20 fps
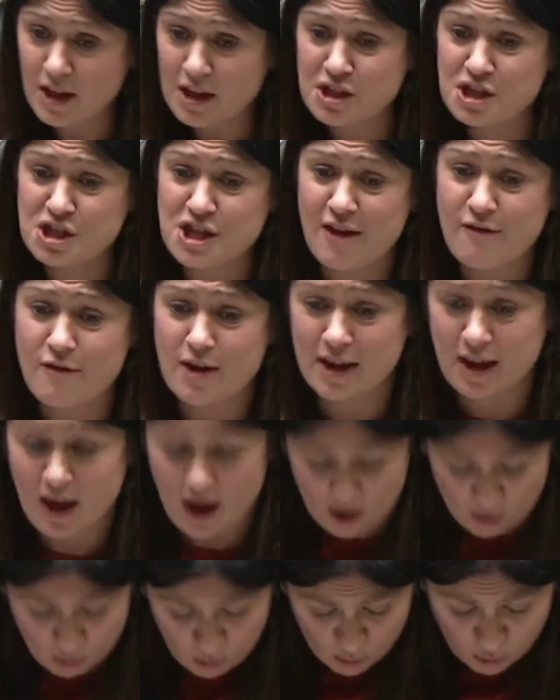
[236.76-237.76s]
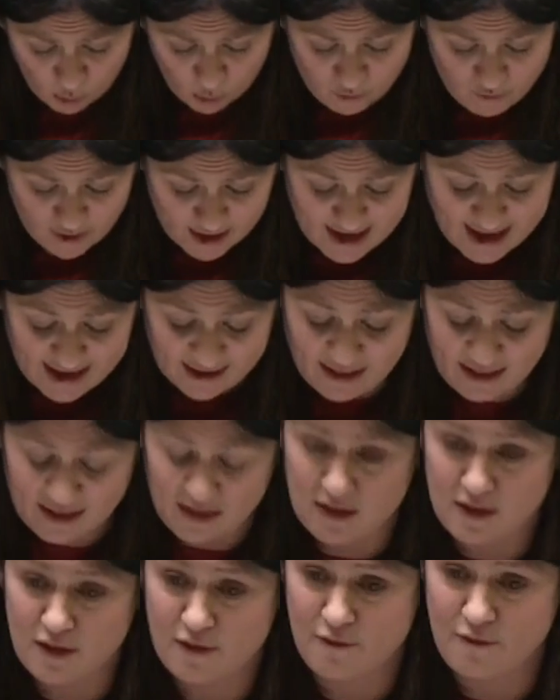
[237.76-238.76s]
Jericho or
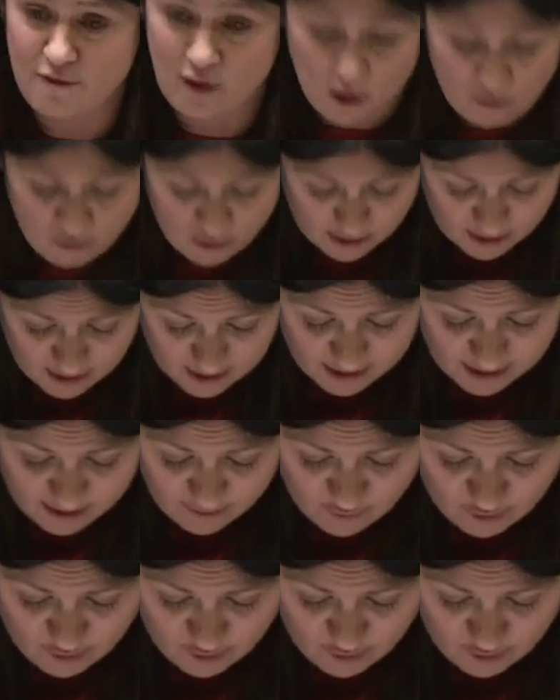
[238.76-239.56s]
Renaissance Florence